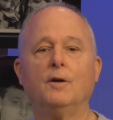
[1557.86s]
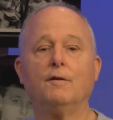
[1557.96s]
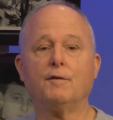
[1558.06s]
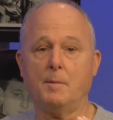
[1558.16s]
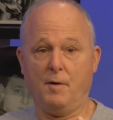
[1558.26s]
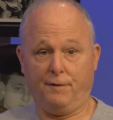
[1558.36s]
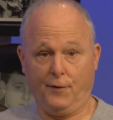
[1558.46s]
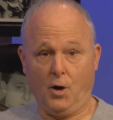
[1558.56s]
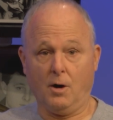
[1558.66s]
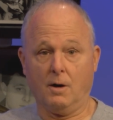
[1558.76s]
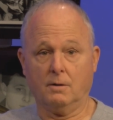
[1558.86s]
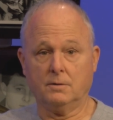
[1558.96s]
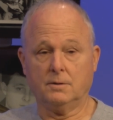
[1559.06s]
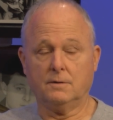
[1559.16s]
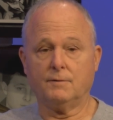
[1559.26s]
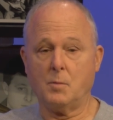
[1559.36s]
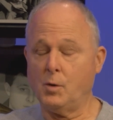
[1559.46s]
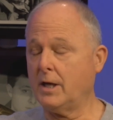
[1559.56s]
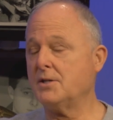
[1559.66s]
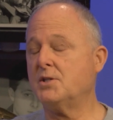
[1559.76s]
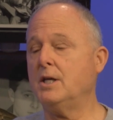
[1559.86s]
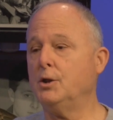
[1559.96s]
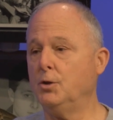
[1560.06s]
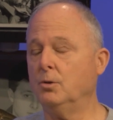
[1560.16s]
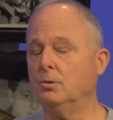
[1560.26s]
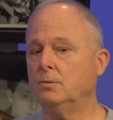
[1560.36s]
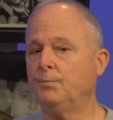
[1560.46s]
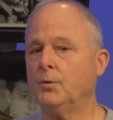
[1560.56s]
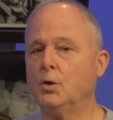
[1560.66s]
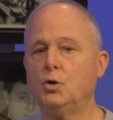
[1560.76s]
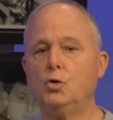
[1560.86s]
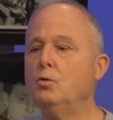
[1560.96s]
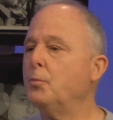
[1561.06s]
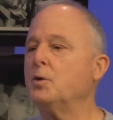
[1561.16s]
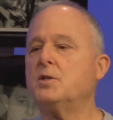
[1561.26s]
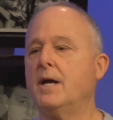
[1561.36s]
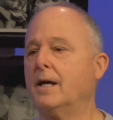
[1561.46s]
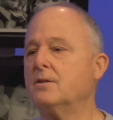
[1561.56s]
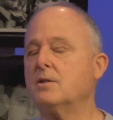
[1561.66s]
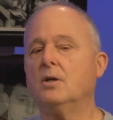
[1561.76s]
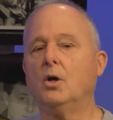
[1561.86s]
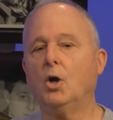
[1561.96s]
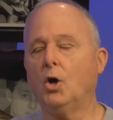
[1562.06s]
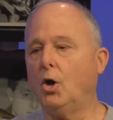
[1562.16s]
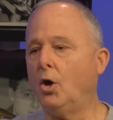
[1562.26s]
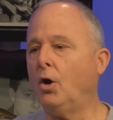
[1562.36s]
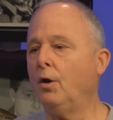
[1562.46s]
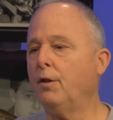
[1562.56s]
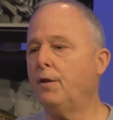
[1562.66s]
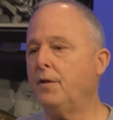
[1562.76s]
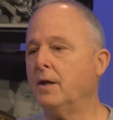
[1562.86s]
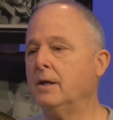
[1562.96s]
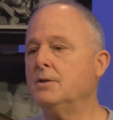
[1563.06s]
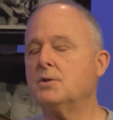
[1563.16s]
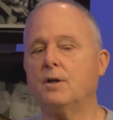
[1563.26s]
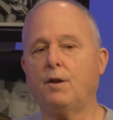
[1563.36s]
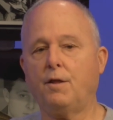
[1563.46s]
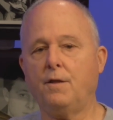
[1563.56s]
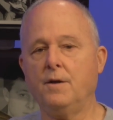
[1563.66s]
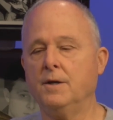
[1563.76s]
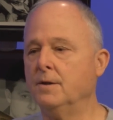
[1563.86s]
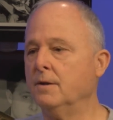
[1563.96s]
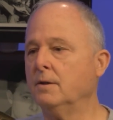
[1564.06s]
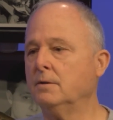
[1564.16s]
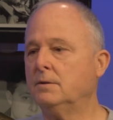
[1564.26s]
from afar, from what I see in you, you protect all things theater.